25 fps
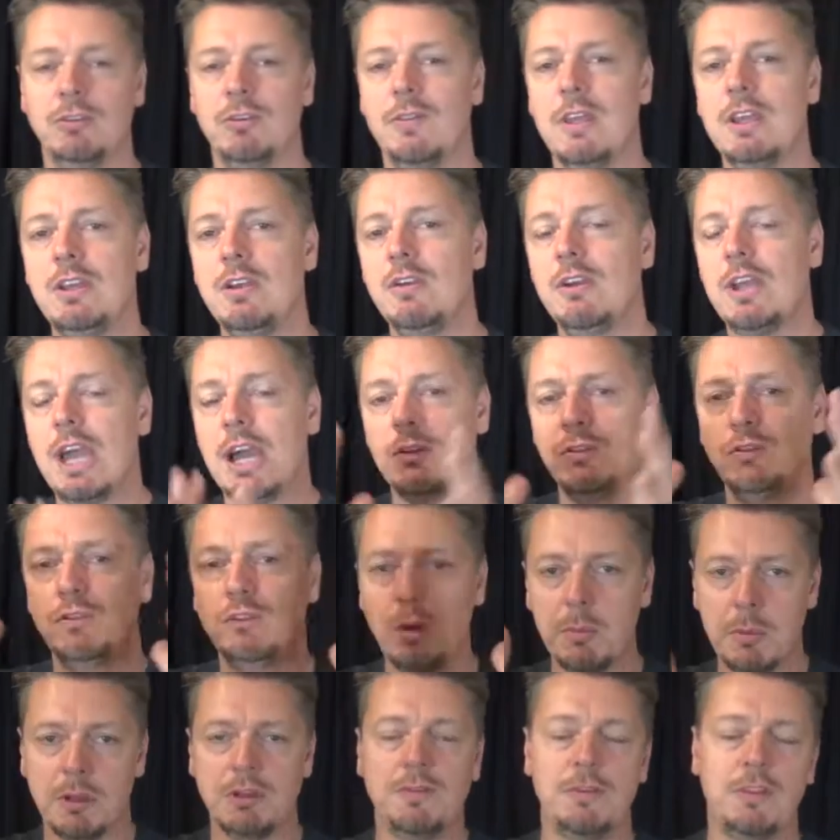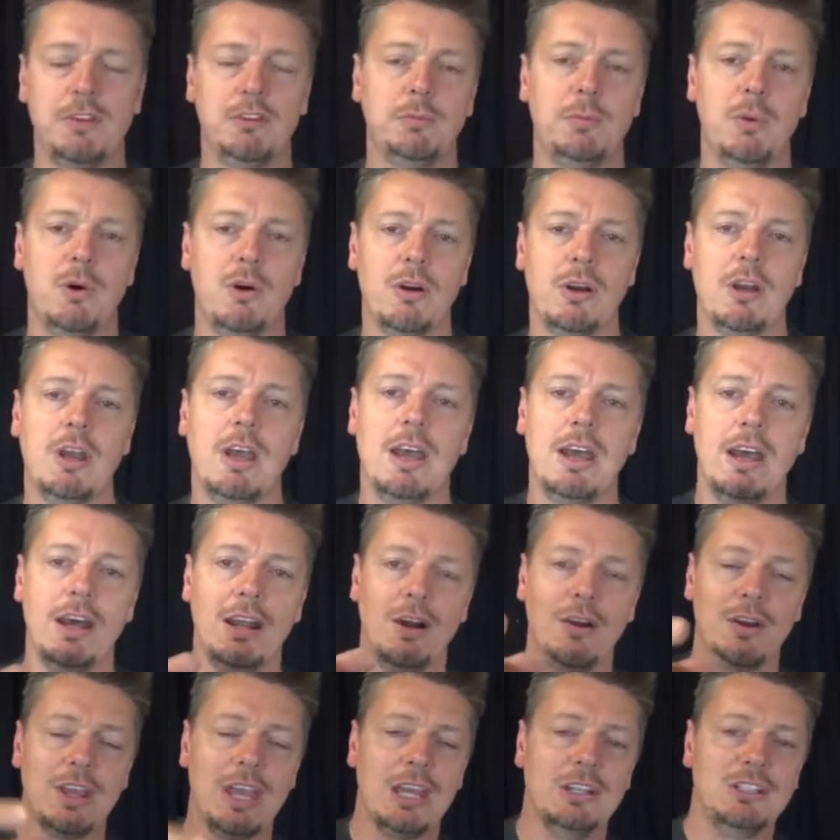So thank you guys so much for the support,
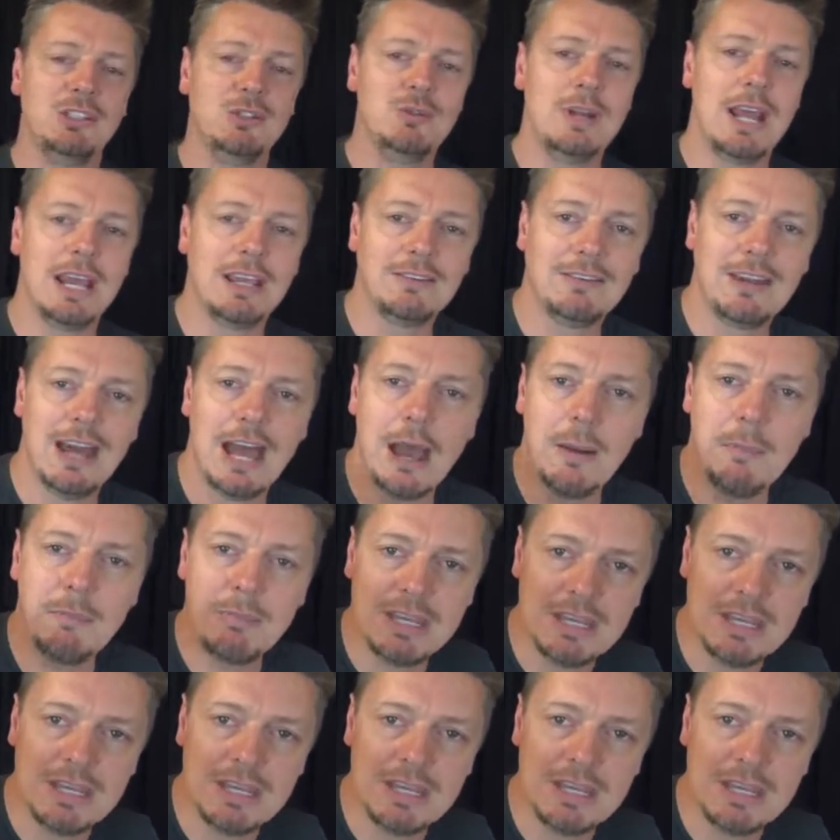and I'll catch you next time.